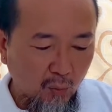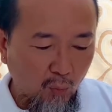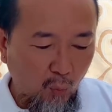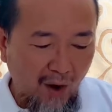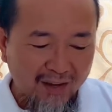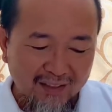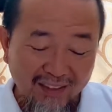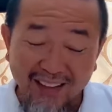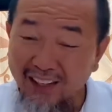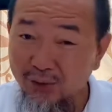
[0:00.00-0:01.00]
why
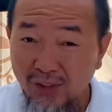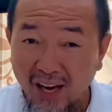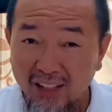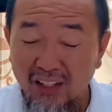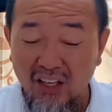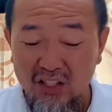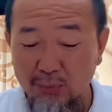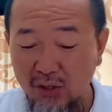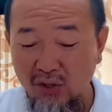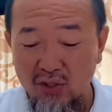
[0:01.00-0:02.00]
did they do that? It's
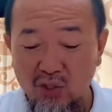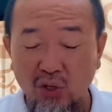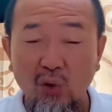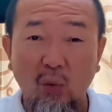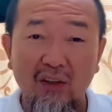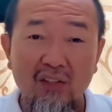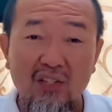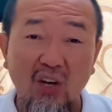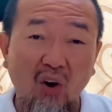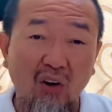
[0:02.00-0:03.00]
because you can wear this
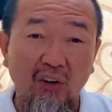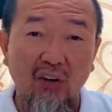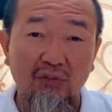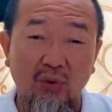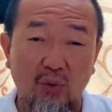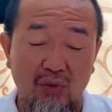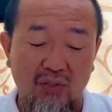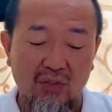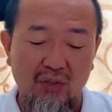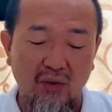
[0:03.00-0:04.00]
thing on and off the
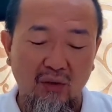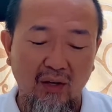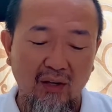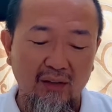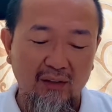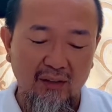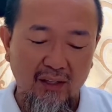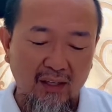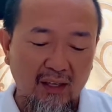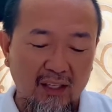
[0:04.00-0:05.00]
course, okay?
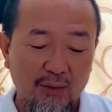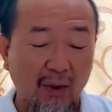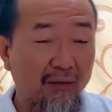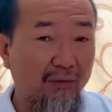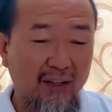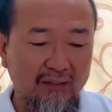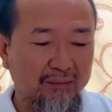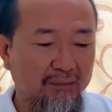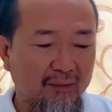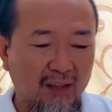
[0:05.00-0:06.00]
As a matter of fact,
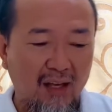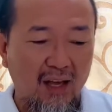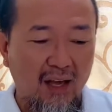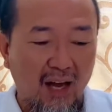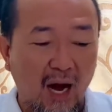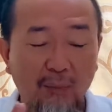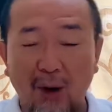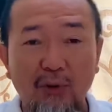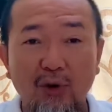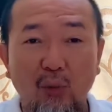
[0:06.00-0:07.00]
I'm
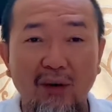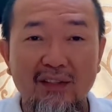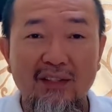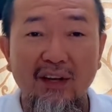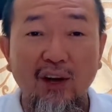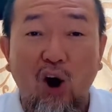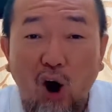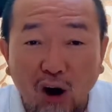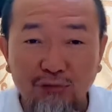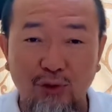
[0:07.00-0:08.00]
probably gonna wear this thing
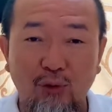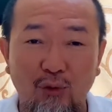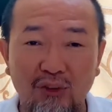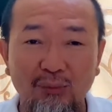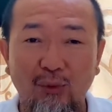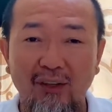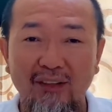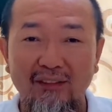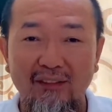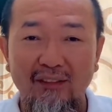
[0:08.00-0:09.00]
off the course more
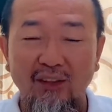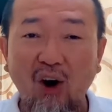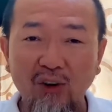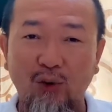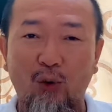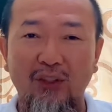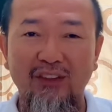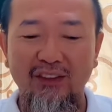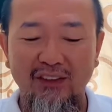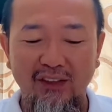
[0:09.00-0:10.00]
than on course
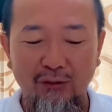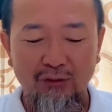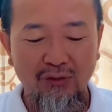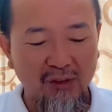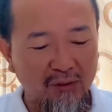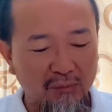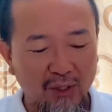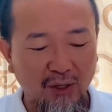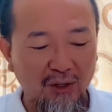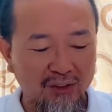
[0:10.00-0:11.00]
and stuff,
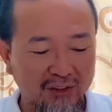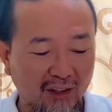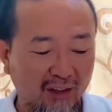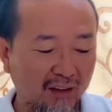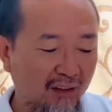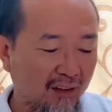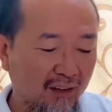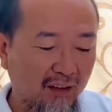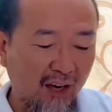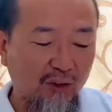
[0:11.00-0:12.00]
because
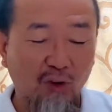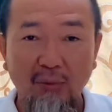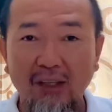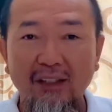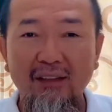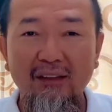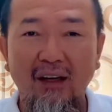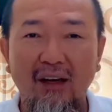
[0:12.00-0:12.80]
I normally